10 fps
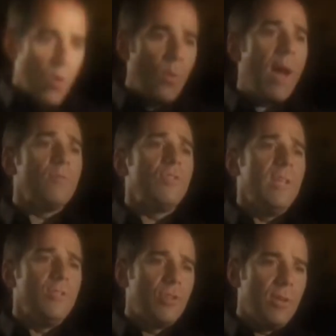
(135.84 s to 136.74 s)
When I was
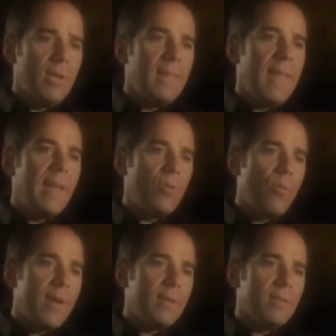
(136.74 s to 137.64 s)
an intern at Atlantic
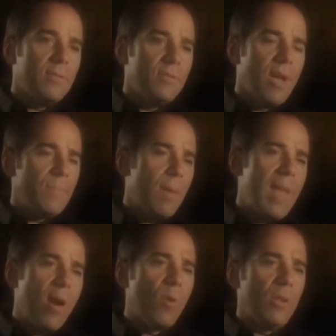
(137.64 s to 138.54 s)
Records, I'm
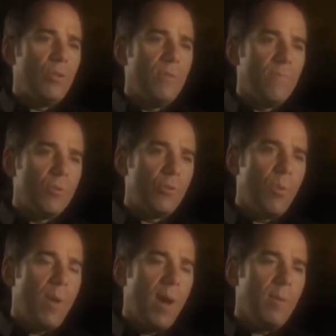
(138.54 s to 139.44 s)
now running
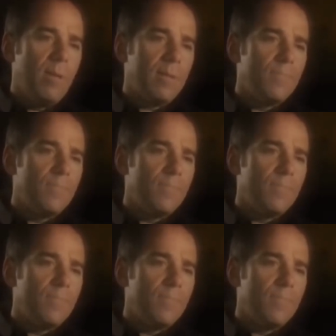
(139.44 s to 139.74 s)
Universal Republic.